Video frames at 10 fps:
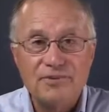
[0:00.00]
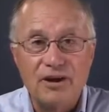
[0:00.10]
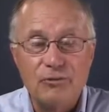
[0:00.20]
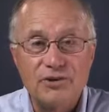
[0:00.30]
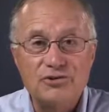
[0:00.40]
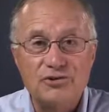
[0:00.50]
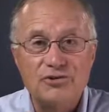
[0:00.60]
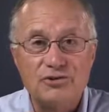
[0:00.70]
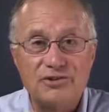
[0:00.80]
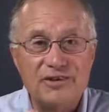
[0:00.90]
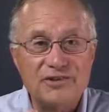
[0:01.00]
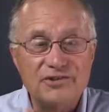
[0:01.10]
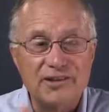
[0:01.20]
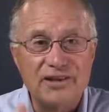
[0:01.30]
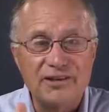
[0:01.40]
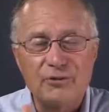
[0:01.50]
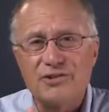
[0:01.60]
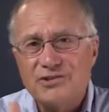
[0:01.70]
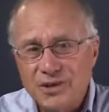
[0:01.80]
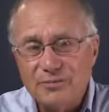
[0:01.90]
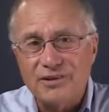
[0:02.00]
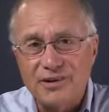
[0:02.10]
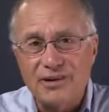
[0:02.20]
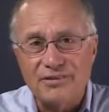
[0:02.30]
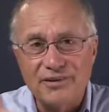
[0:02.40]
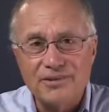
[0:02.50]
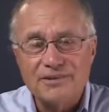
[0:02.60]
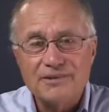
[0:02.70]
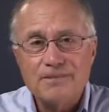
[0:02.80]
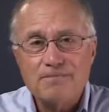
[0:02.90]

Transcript: a researcher did a study that went something like this.